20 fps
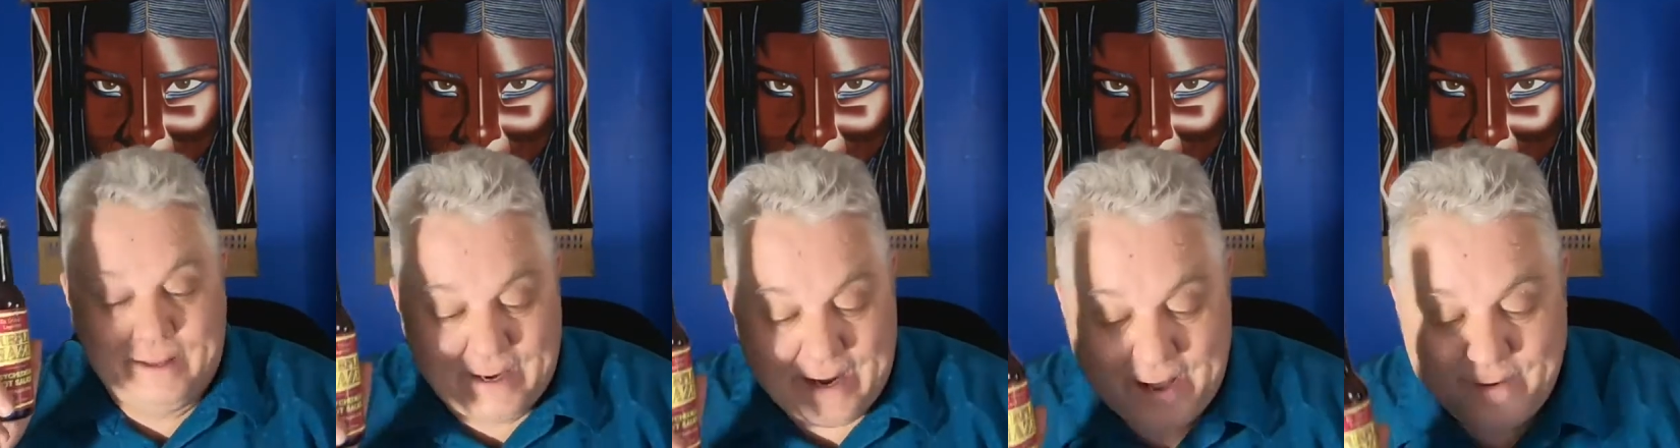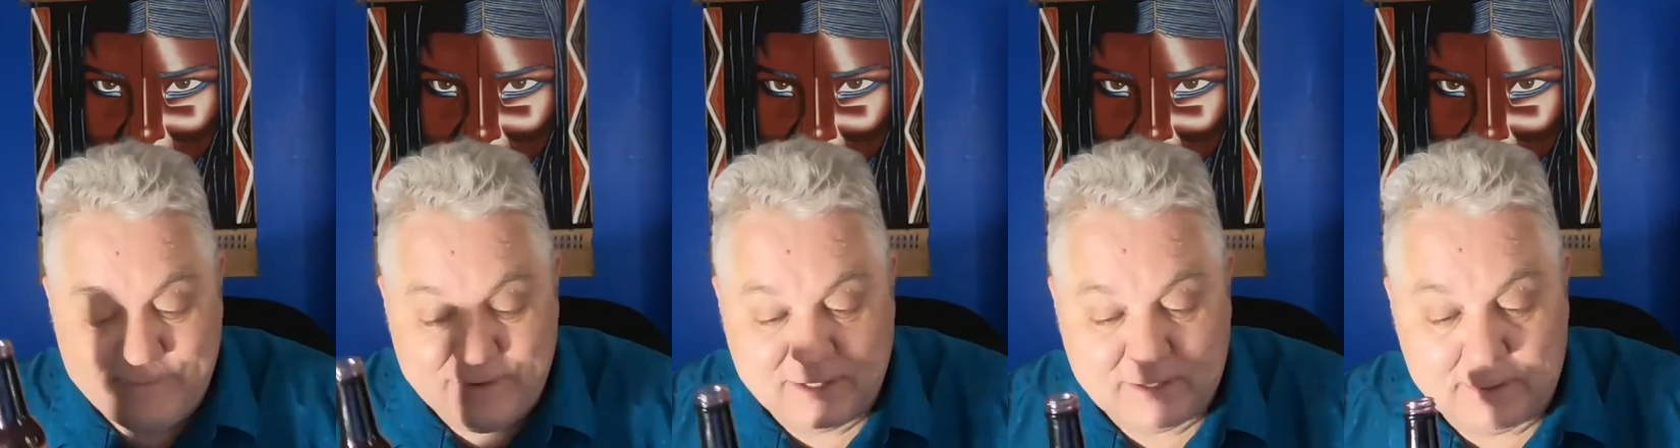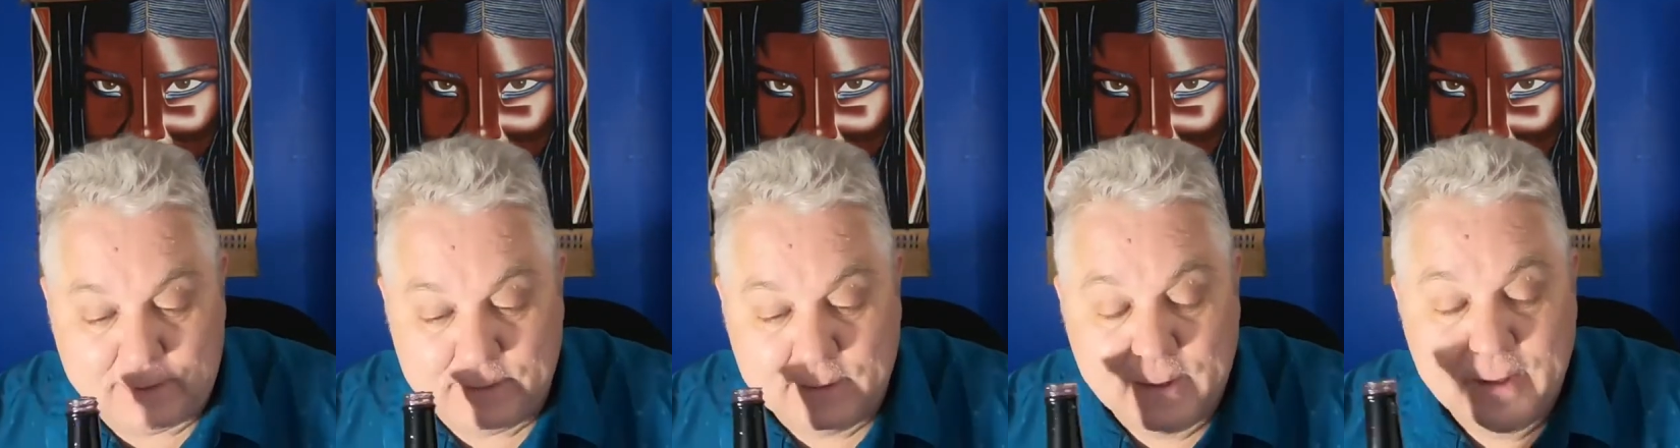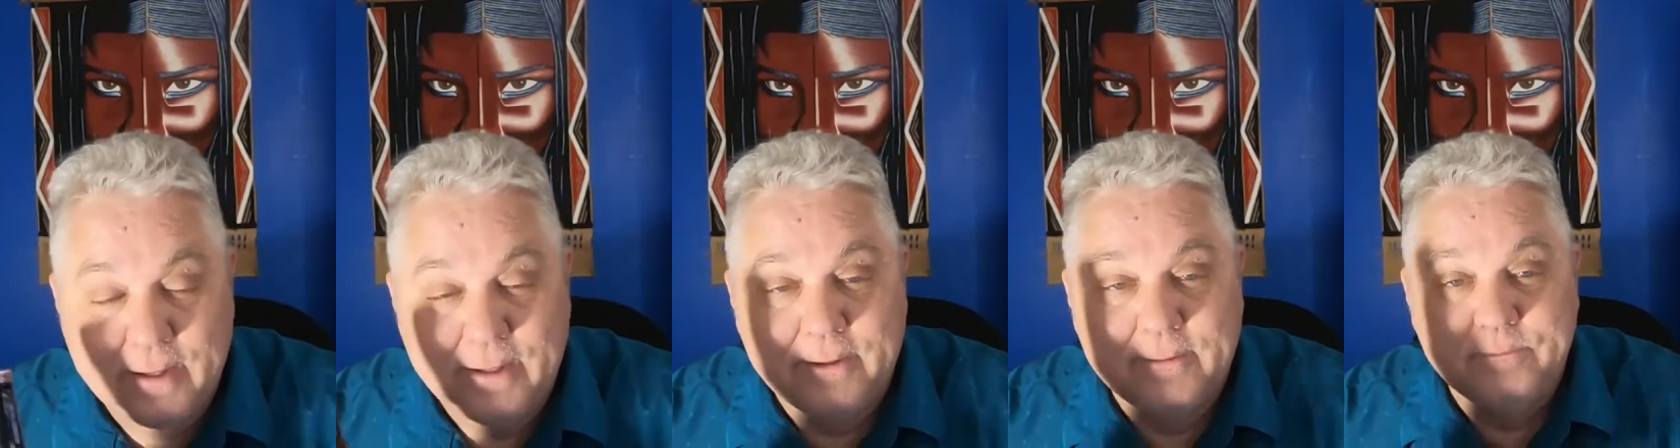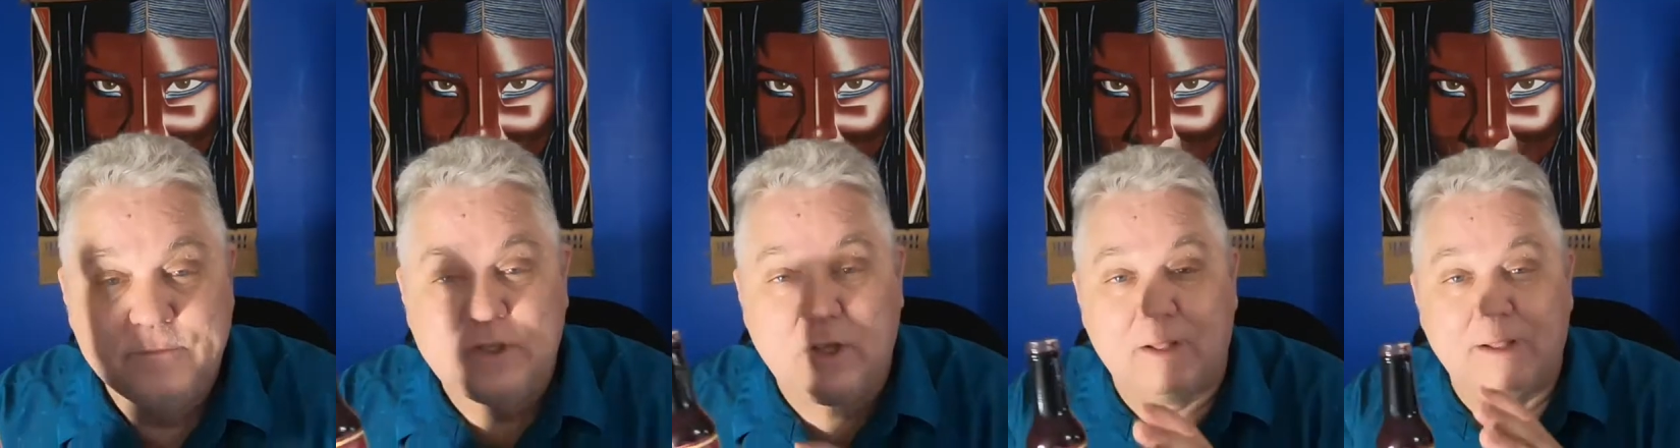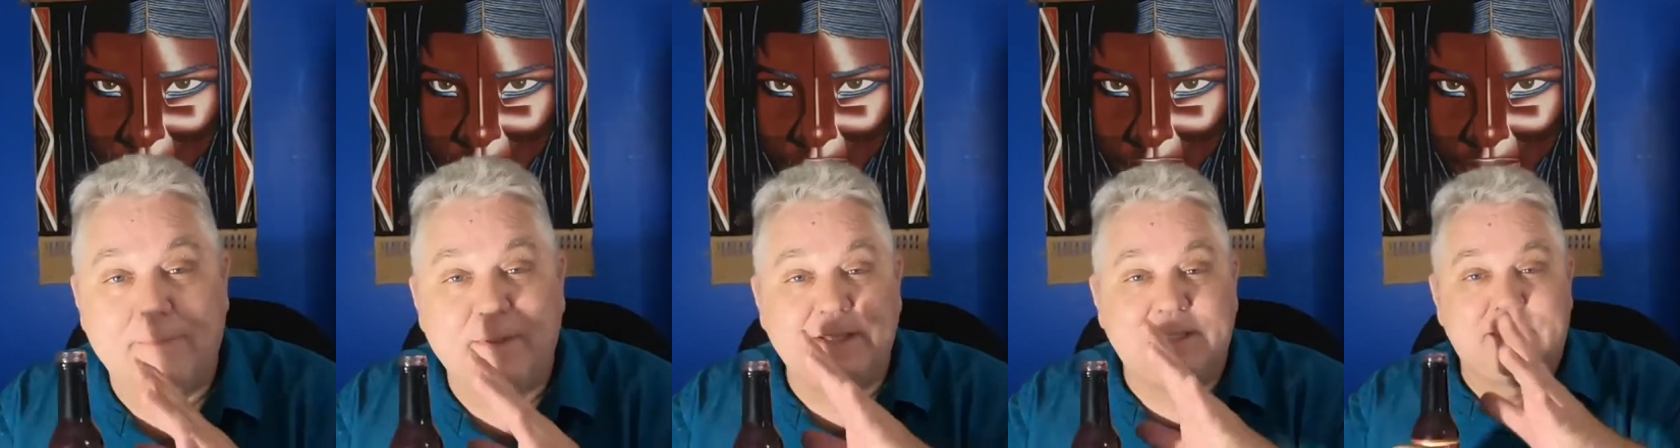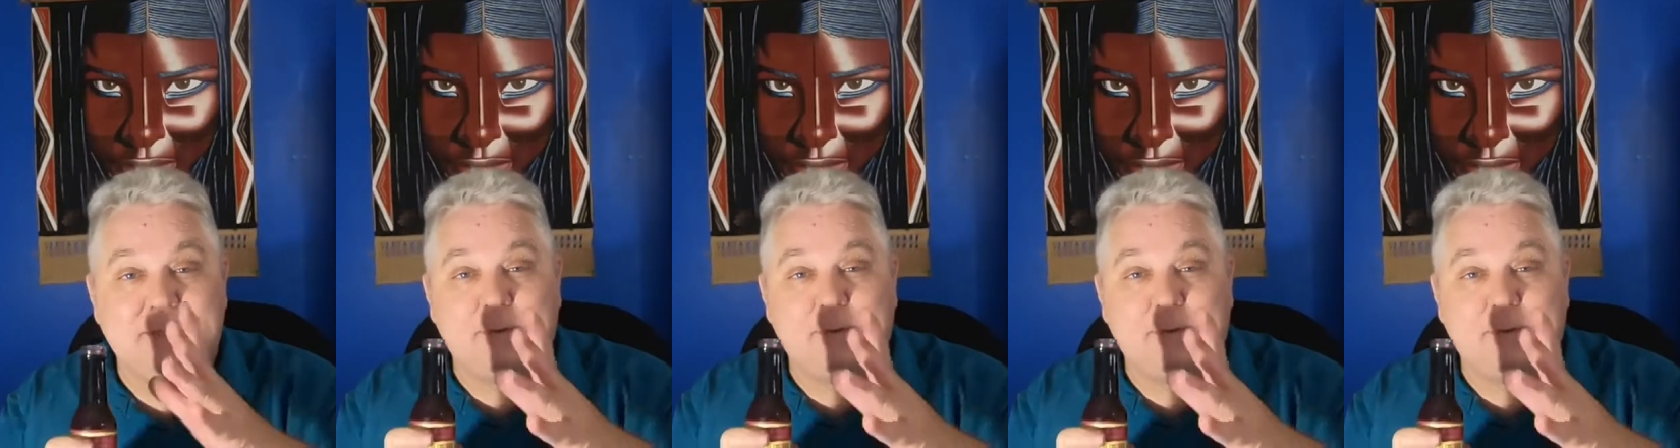And I mean, so let me